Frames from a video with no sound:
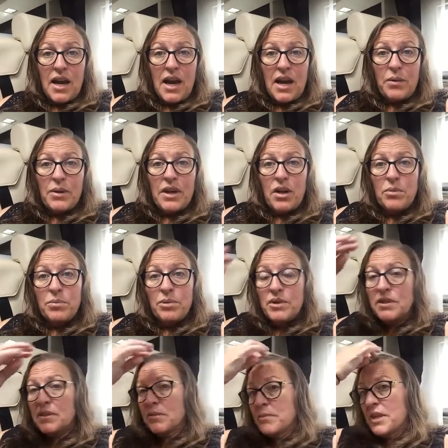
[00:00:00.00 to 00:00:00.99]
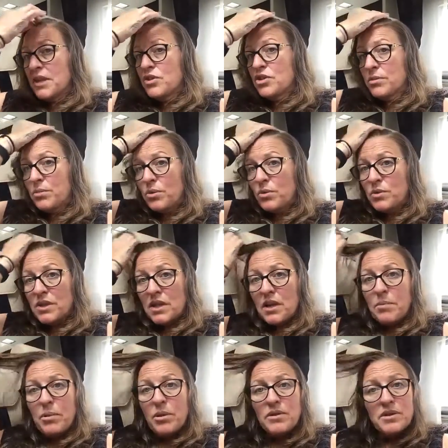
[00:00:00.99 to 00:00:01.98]
Harry opened some Lunchables
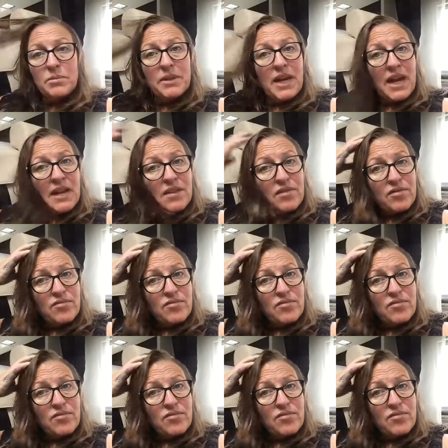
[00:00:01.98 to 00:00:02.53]
and I possibly had